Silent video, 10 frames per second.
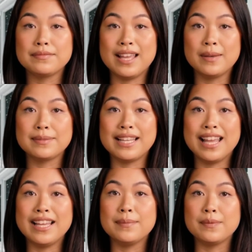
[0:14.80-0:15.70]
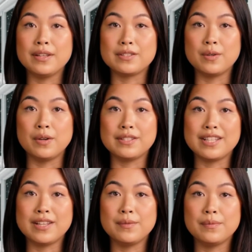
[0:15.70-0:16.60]
CompTIA A plus Core
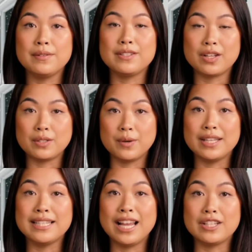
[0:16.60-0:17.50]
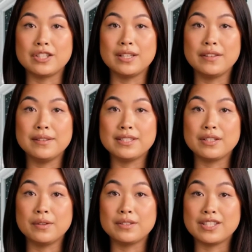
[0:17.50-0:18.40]
2,
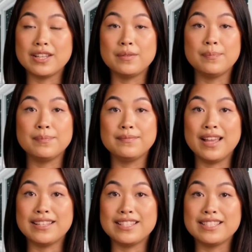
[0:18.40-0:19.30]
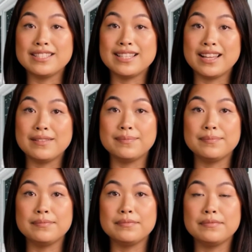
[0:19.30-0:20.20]
220-1102, Practice Exam.
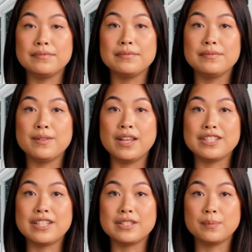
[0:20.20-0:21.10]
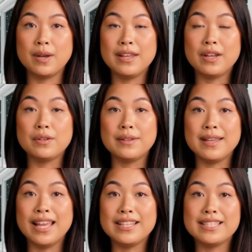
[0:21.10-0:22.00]
Questions
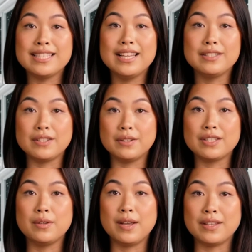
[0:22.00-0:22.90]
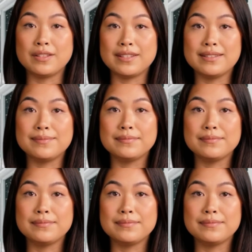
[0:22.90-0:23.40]
196 through 200.